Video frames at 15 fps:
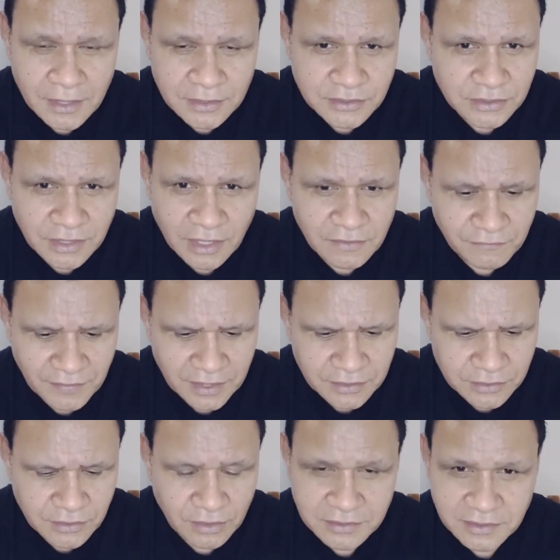to know, Father
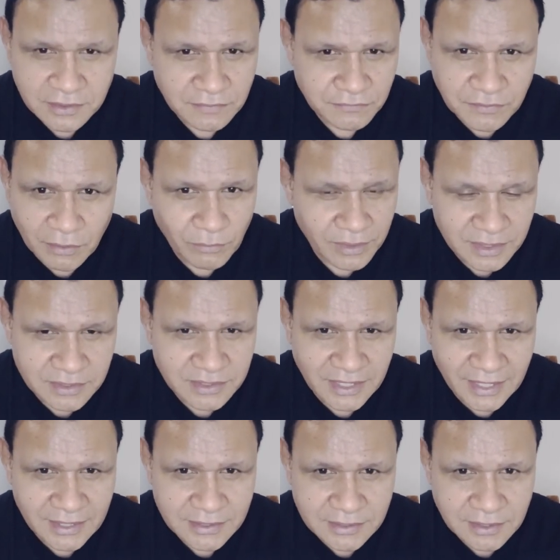God, that they've got what it
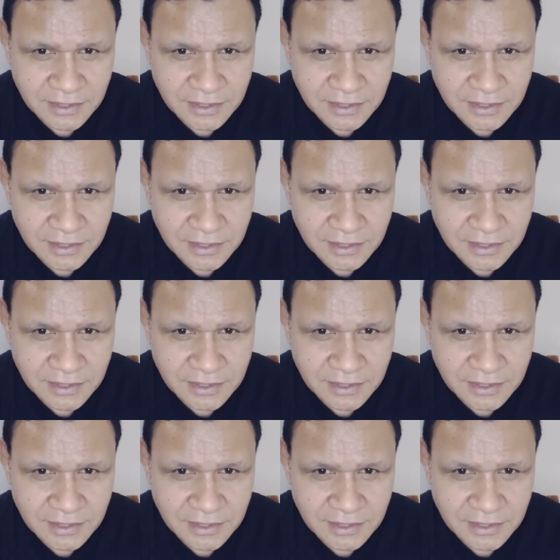takes.